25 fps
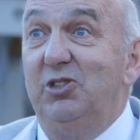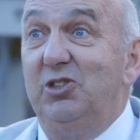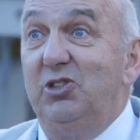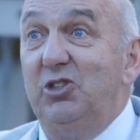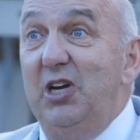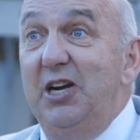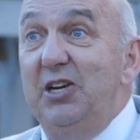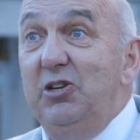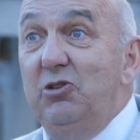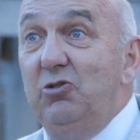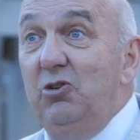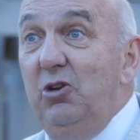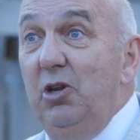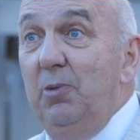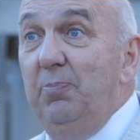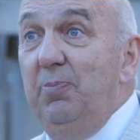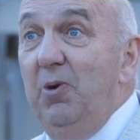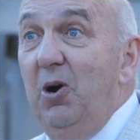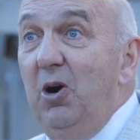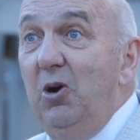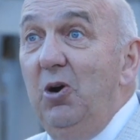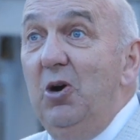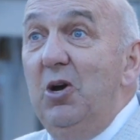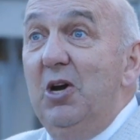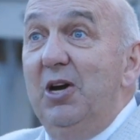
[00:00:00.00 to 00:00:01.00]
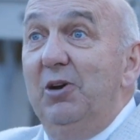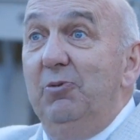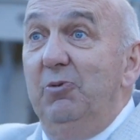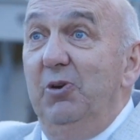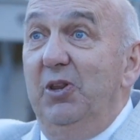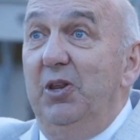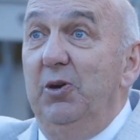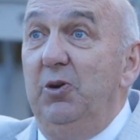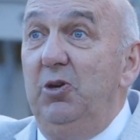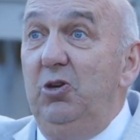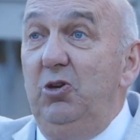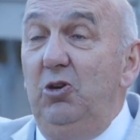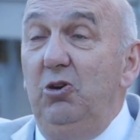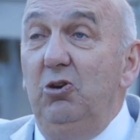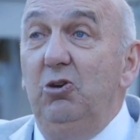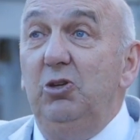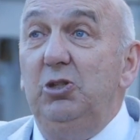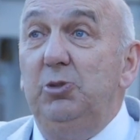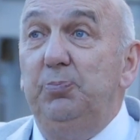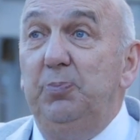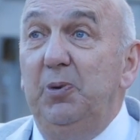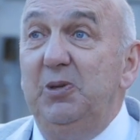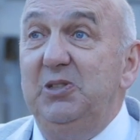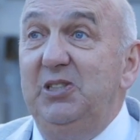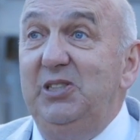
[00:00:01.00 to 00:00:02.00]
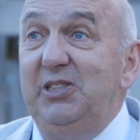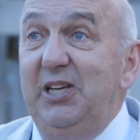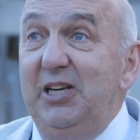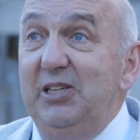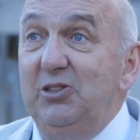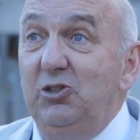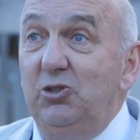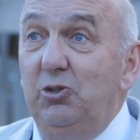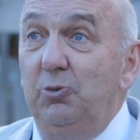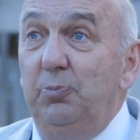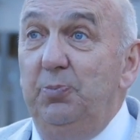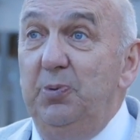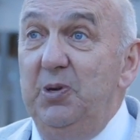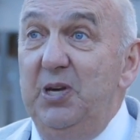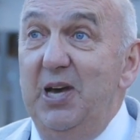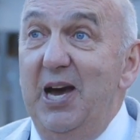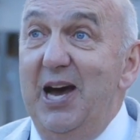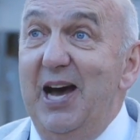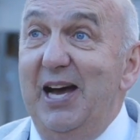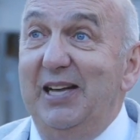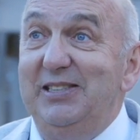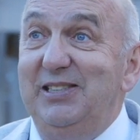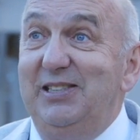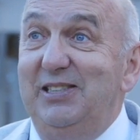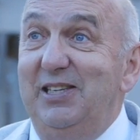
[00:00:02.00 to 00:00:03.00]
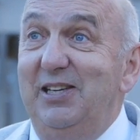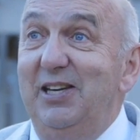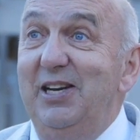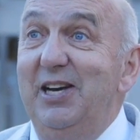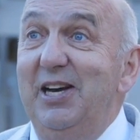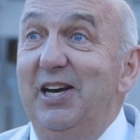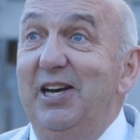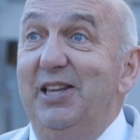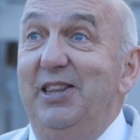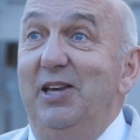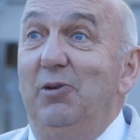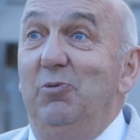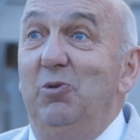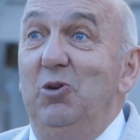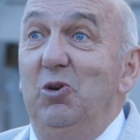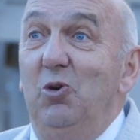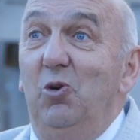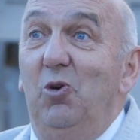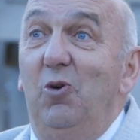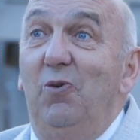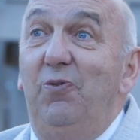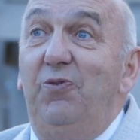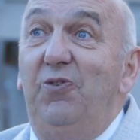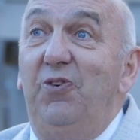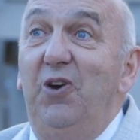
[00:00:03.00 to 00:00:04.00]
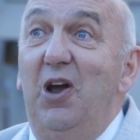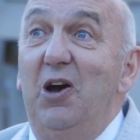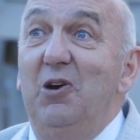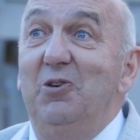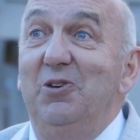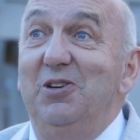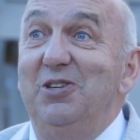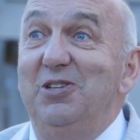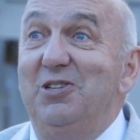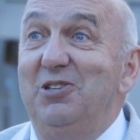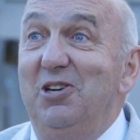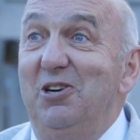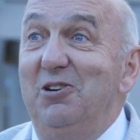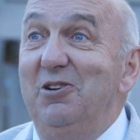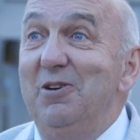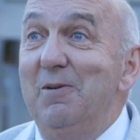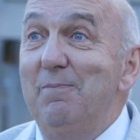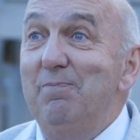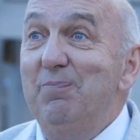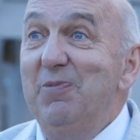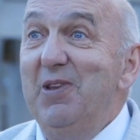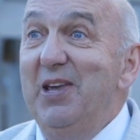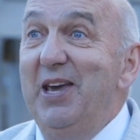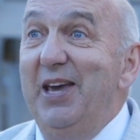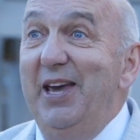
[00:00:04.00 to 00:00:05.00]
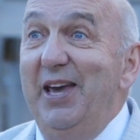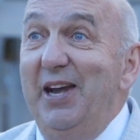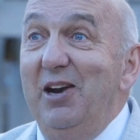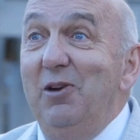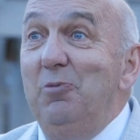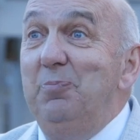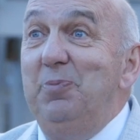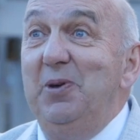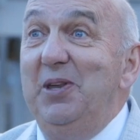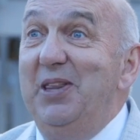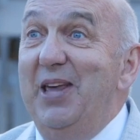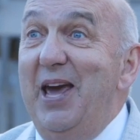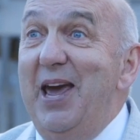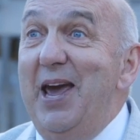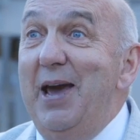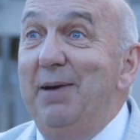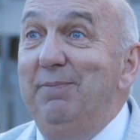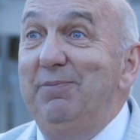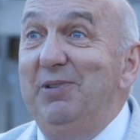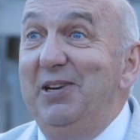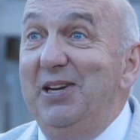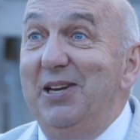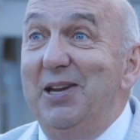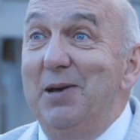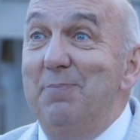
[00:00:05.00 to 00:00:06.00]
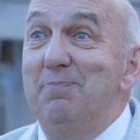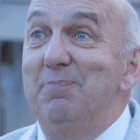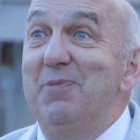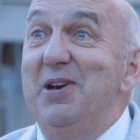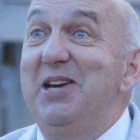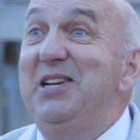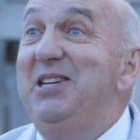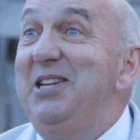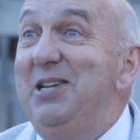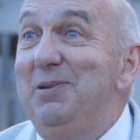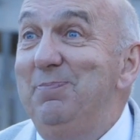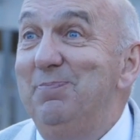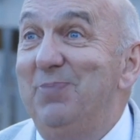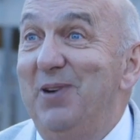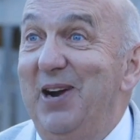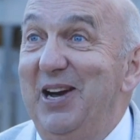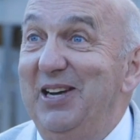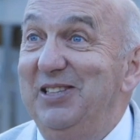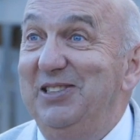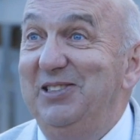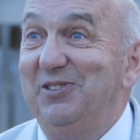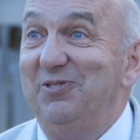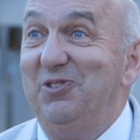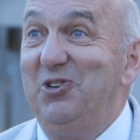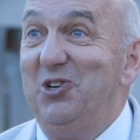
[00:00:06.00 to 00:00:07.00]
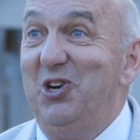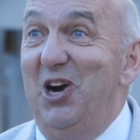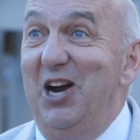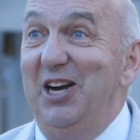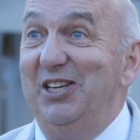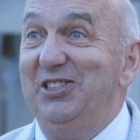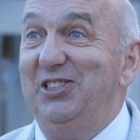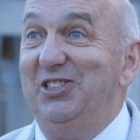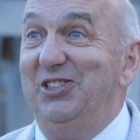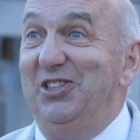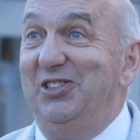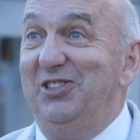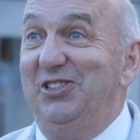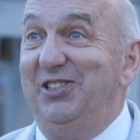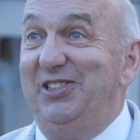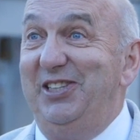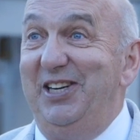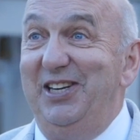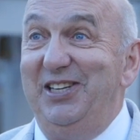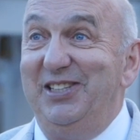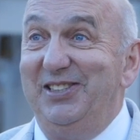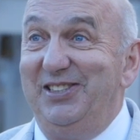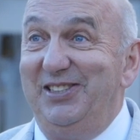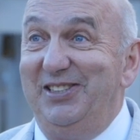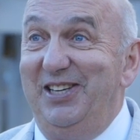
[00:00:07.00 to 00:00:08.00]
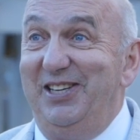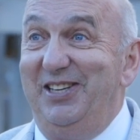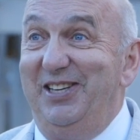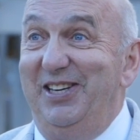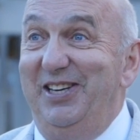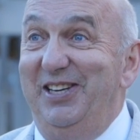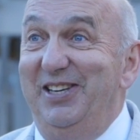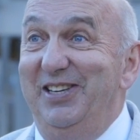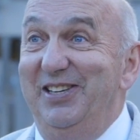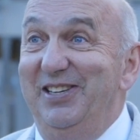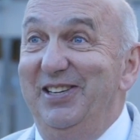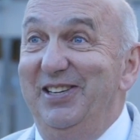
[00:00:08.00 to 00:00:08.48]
straight through the block with a huge central piazza that we all flow into, and it'll be the happening, the meeting place of Christchurch Centre City.